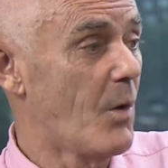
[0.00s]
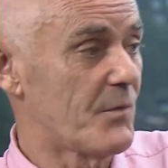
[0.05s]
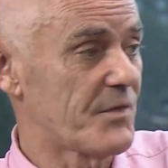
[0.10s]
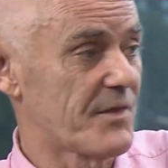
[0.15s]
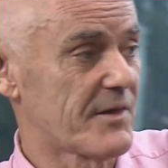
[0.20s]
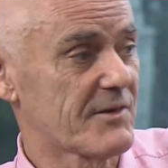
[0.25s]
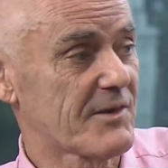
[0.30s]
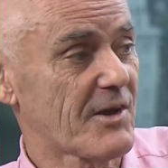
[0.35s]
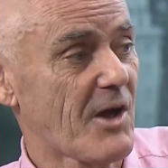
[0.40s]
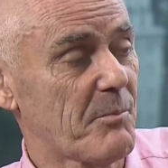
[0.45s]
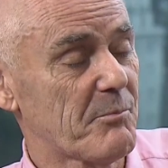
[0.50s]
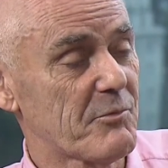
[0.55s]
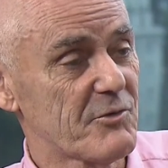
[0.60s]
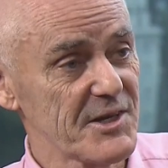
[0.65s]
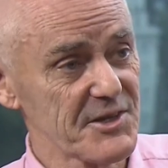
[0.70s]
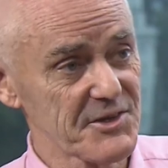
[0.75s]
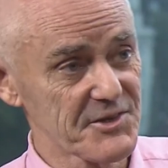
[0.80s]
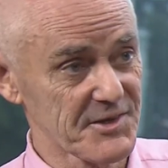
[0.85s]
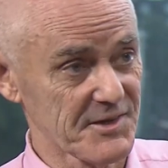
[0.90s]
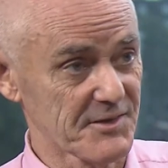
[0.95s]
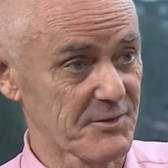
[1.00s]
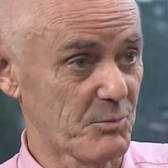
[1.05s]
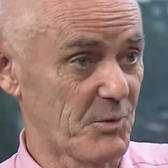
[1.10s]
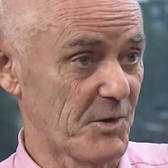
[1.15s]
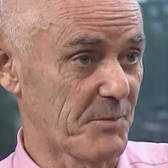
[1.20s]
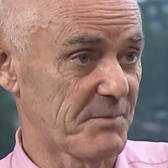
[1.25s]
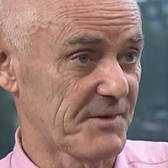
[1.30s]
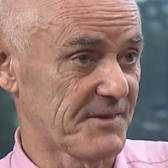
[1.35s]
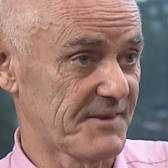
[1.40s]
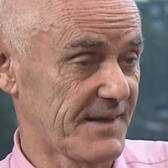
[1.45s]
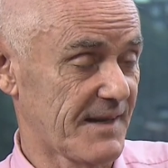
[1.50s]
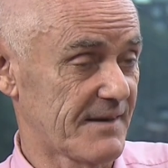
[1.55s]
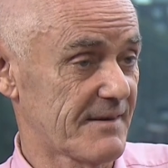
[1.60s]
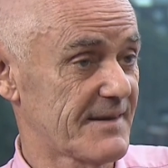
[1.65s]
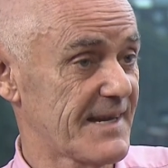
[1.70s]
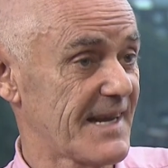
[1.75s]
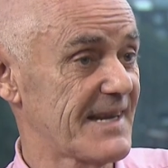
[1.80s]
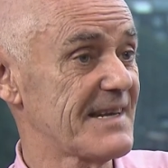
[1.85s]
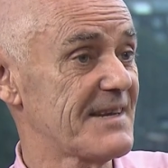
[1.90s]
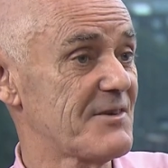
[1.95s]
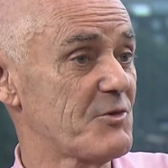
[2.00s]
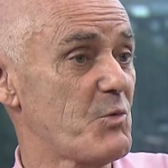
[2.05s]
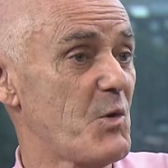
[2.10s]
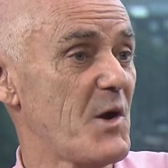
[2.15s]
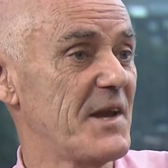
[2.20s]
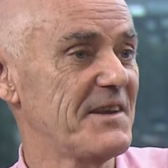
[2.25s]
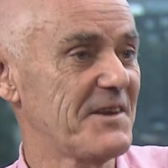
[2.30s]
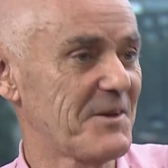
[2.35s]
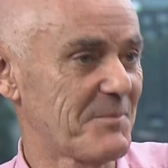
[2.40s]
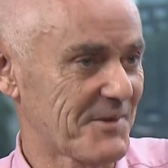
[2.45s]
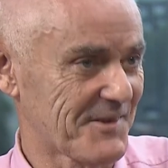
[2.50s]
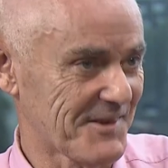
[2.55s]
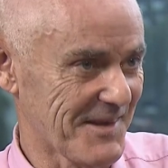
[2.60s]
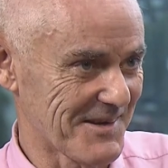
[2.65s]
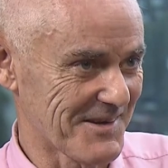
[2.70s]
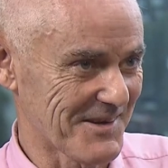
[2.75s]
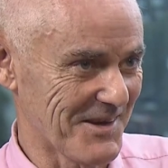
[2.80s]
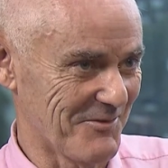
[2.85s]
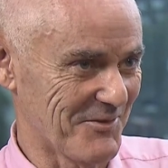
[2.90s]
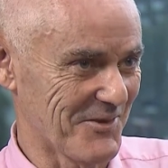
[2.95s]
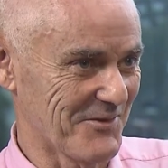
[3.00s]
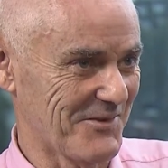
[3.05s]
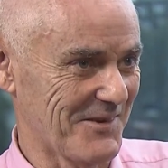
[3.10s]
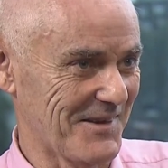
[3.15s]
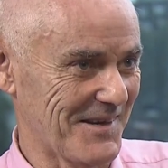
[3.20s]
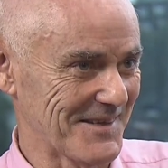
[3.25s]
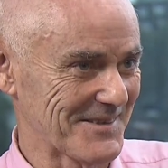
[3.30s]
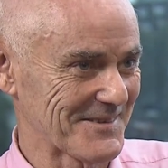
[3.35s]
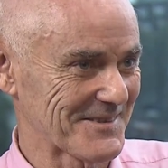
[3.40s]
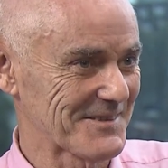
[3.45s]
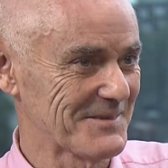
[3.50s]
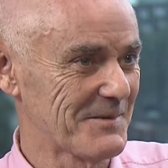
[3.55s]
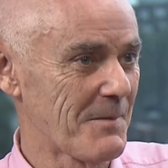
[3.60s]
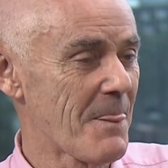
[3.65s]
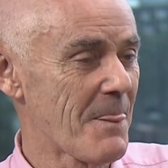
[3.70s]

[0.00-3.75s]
The top richest 1% are taking 20% of the flights.